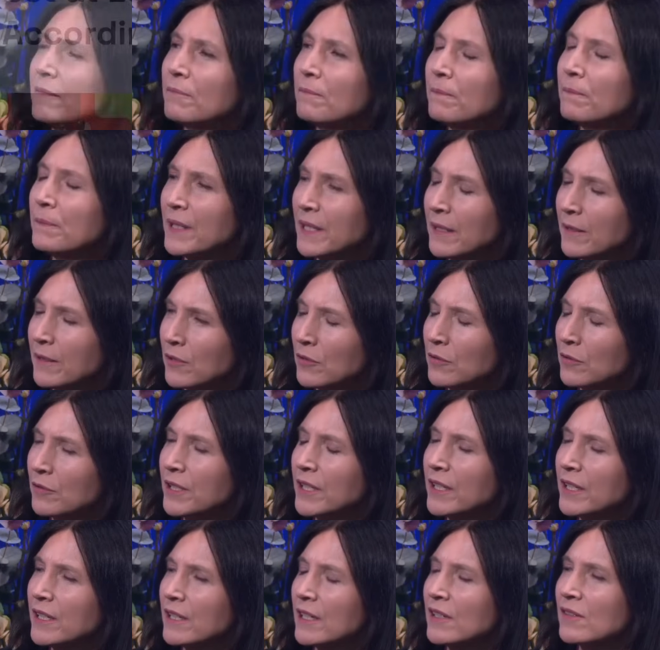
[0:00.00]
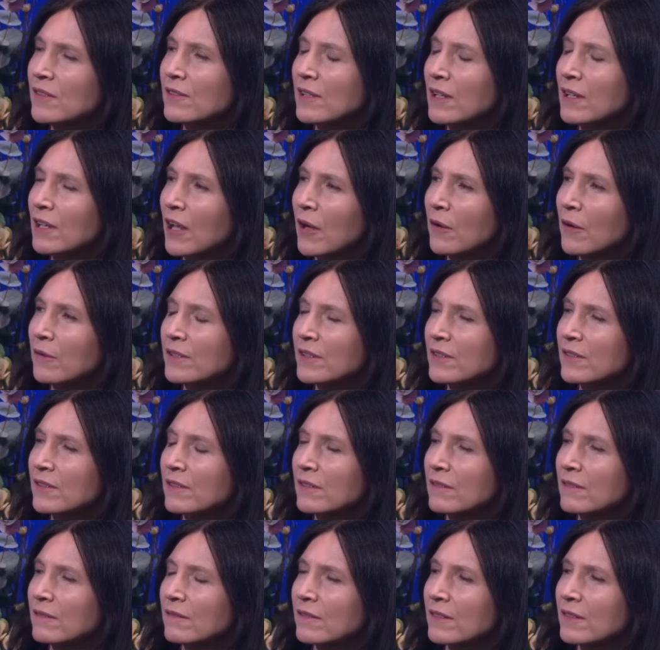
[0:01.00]
Bitcoin is the
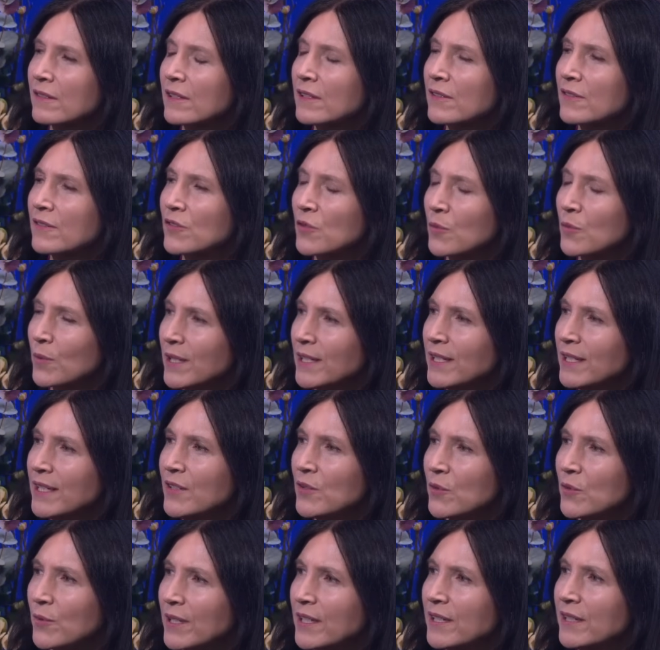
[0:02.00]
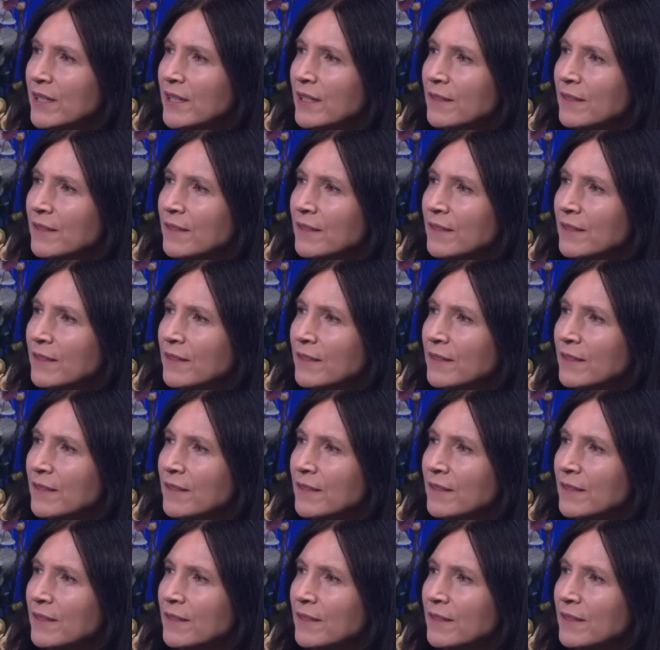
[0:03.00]
lowest since 2020.